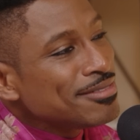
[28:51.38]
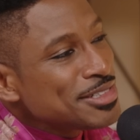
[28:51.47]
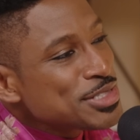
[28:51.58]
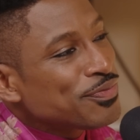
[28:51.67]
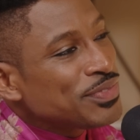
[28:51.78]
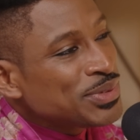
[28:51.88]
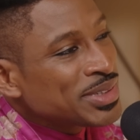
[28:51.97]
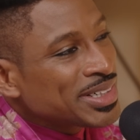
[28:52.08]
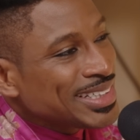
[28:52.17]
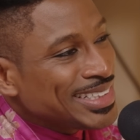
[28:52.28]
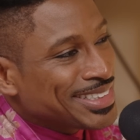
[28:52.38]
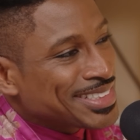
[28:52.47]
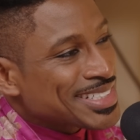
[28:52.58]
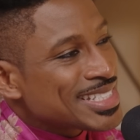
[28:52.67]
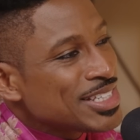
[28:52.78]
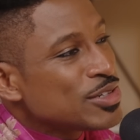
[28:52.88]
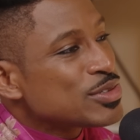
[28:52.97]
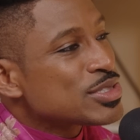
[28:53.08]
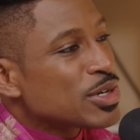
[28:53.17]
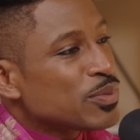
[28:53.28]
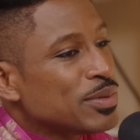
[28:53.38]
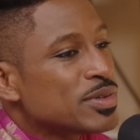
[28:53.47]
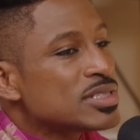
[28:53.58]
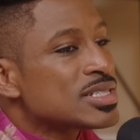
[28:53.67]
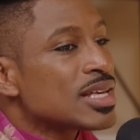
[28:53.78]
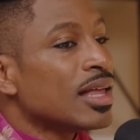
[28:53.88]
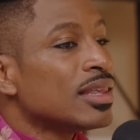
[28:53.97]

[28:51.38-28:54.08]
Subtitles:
It was 4 years. You know, so we were just a